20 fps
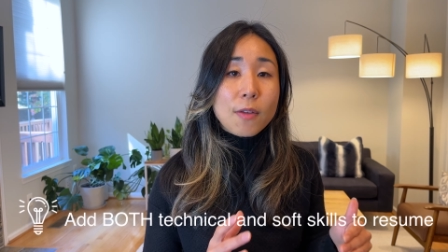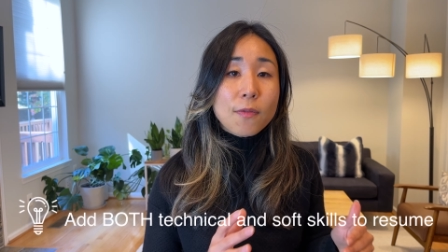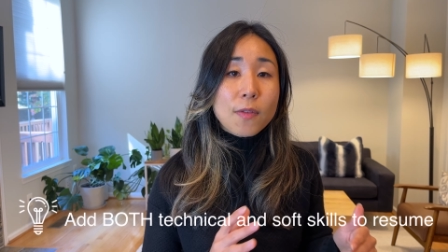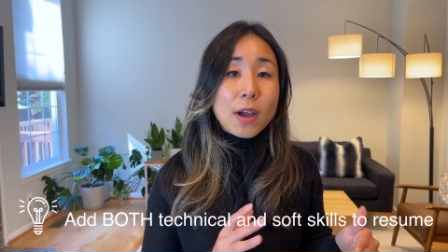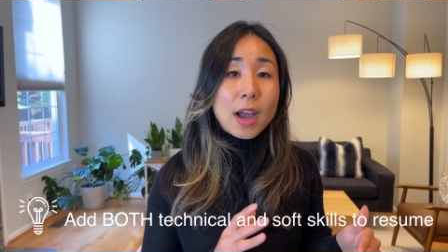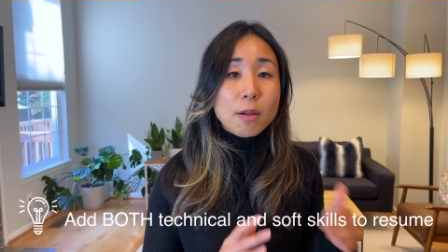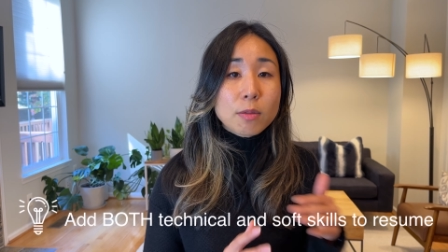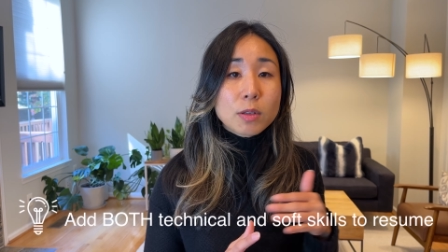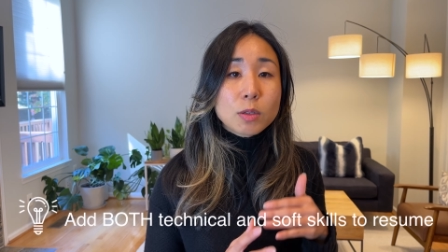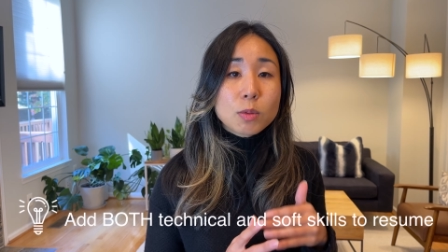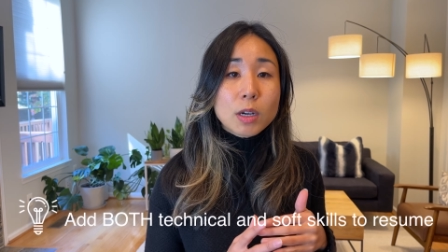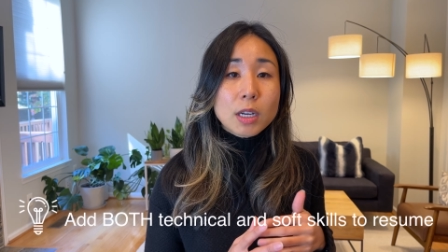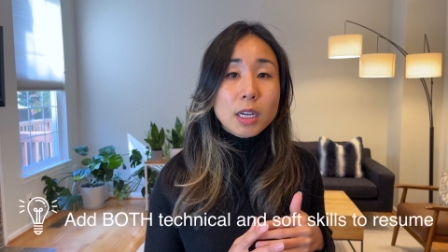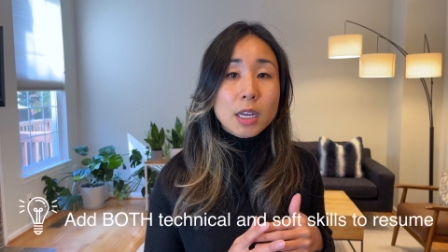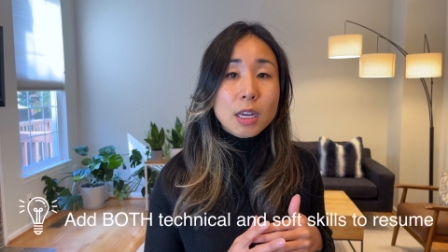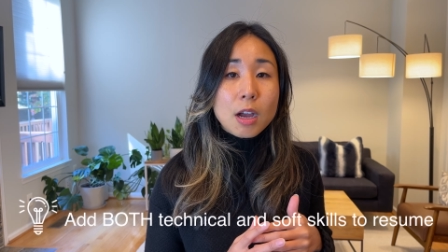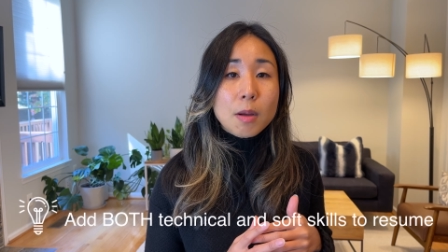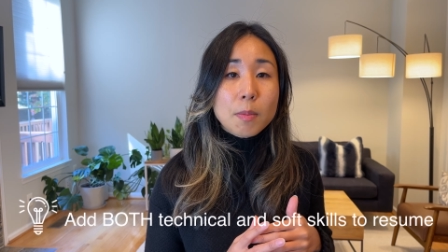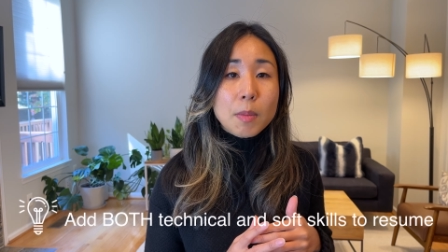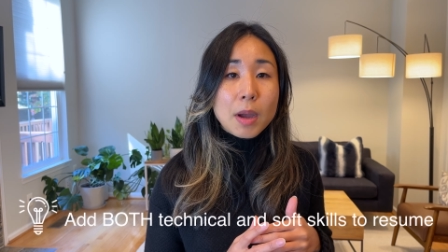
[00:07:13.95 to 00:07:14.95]
If I was
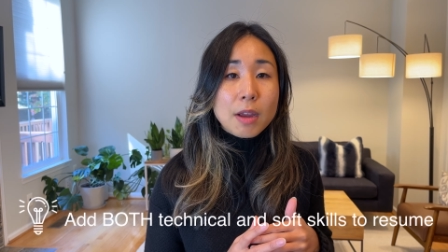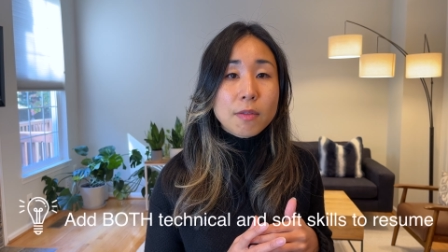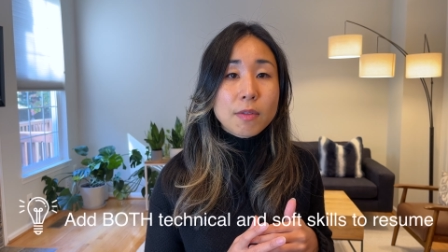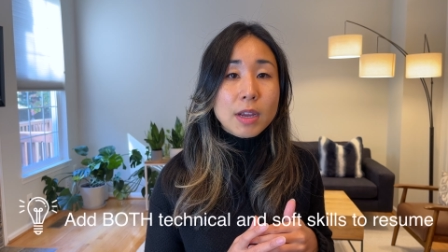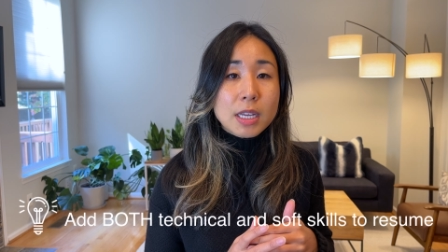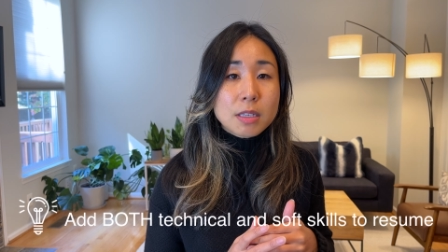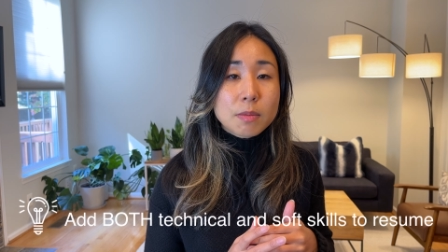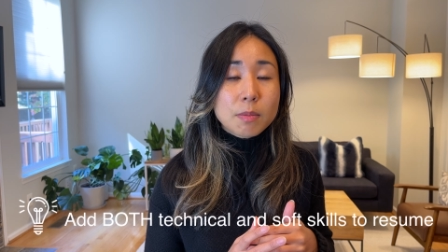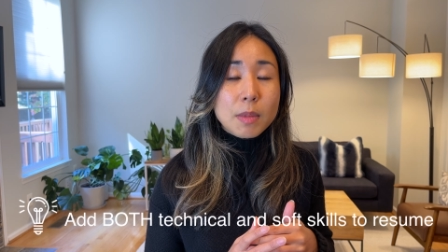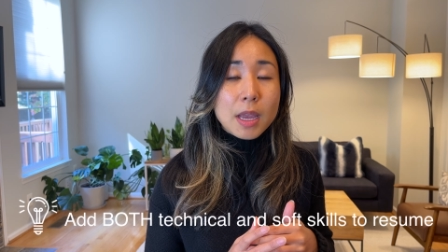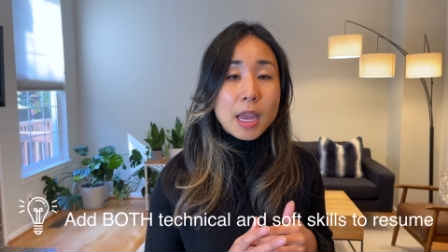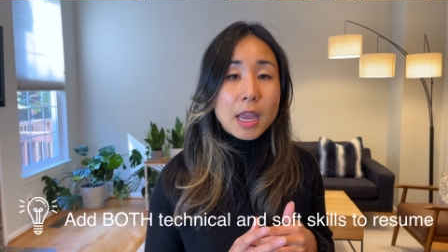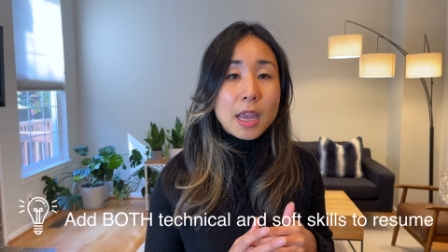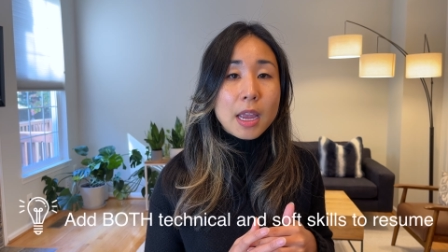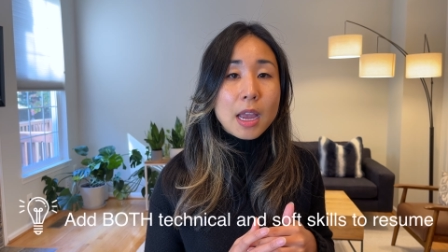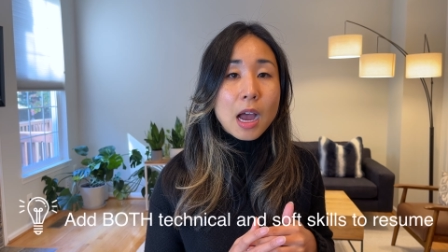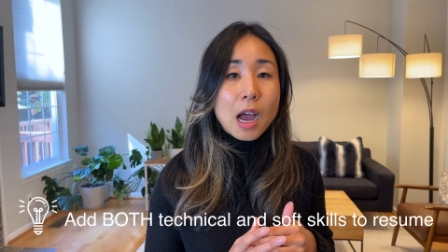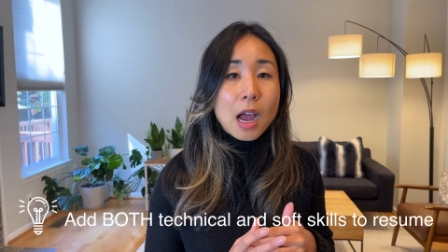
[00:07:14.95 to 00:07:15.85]
working on my resume,